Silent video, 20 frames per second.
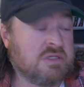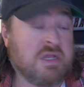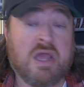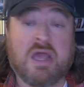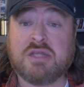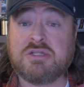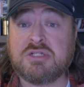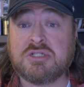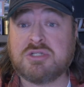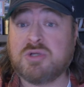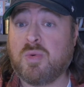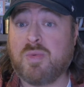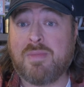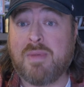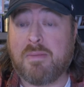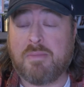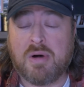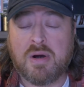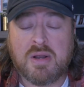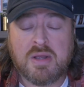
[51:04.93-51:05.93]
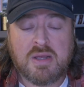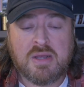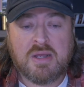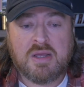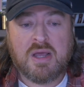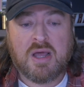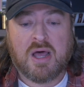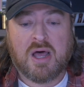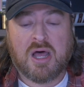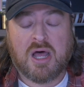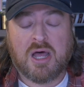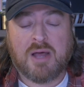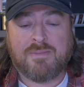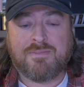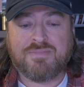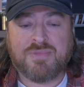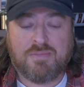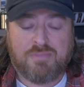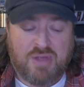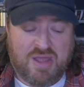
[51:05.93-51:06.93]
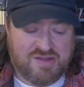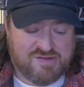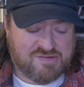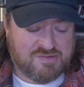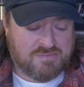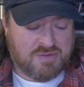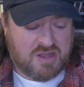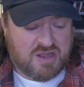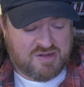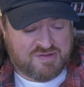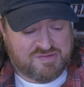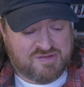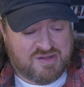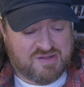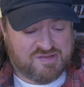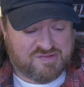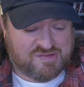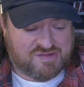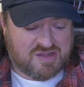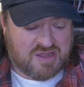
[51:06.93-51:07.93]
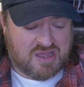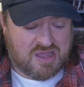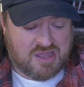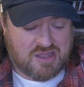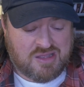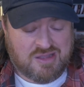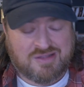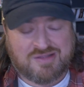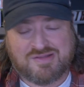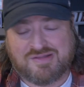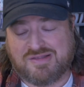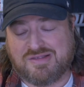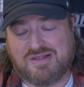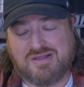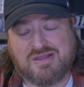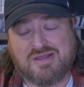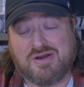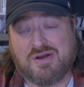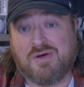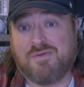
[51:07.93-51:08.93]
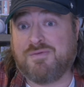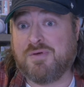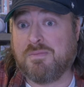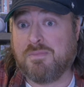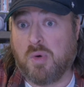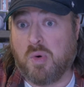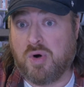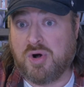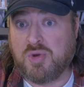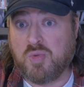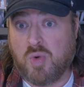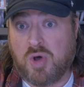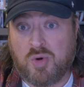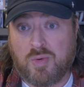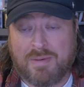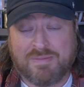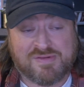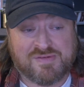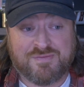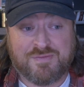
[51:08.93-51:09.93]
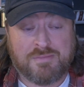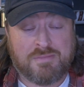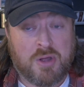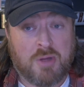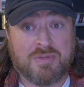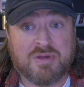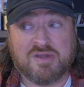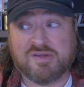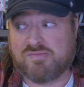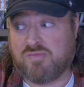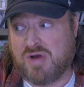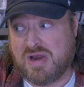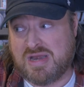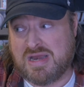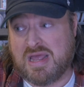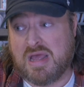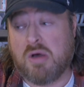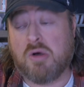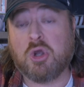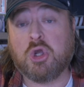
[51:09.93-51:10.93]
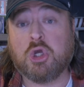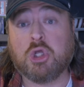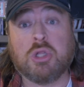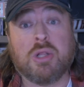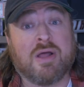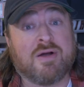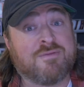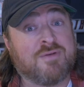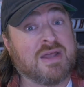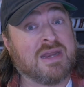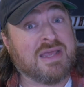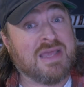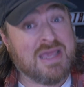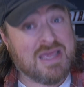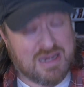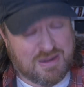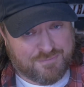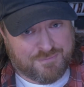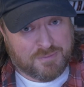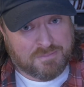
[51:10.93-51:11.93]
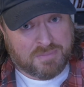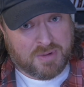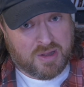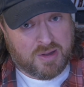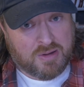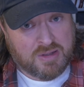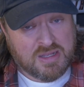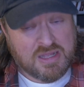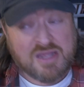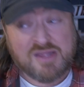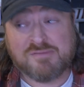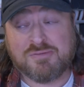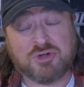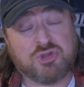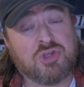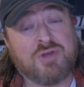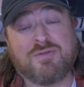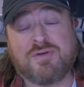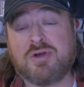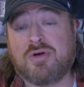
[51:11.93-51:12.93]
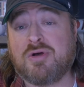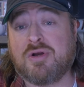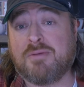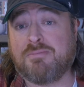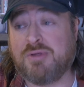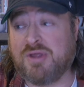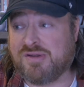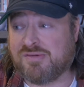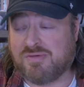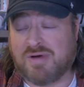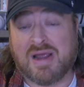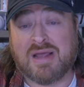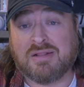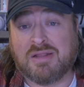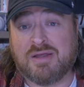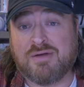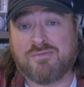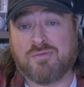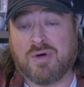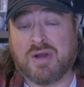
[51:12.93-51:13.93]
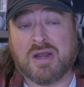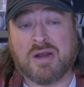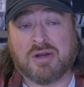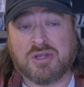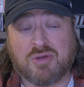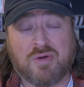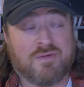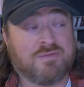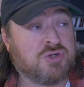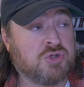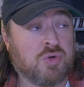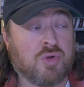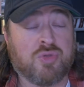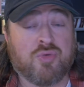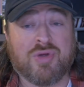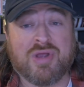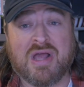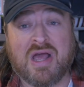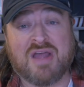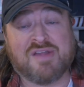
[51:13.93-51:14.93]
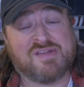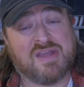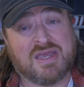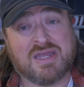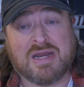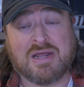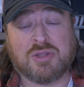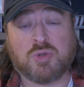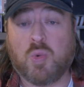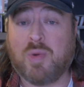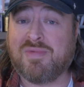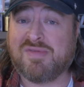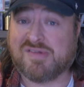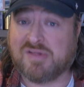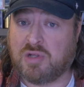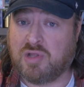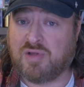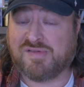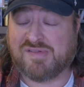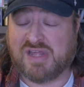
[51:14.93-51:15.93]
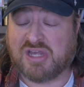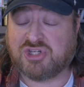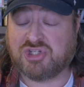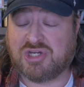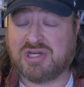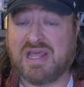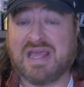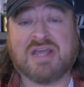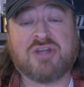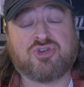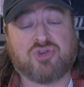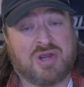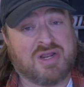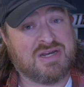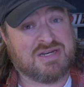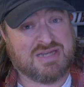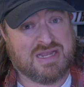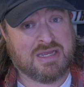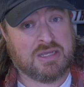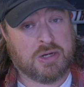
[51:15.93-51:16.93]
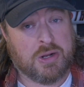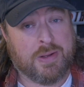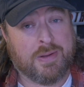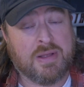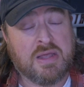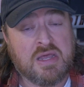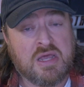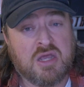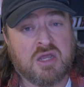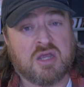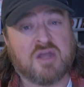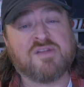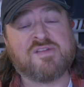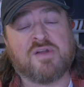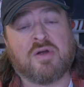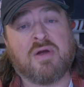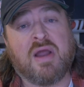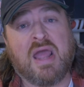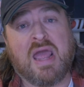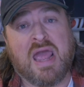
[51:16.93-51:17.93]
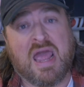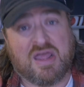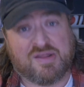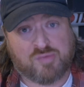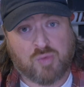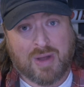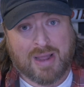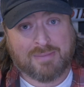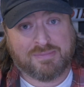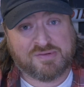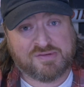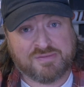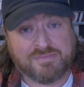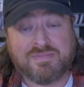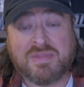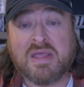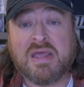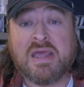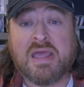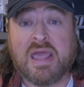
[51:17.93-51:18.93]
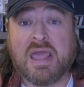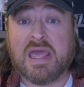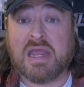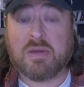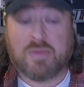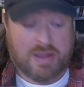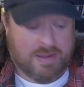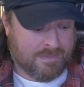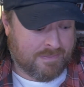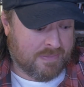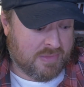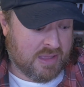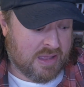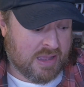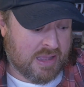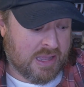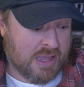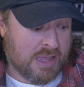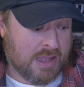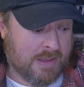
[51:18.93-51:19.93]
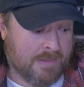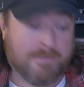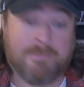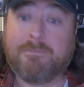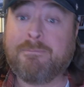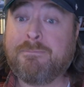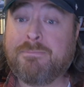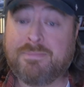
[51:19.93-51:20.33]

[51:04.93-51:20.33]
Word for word: yeah, I just don't remember. Um, the blaster box, I'd say it you know, if you're bored and want to rip some football, because right now, good luck finding any football, especially if you're in a place where I live where you have two or three guys hanging out in the women's clothes section and trying to take it all because they're ass wipes. Anyway, um,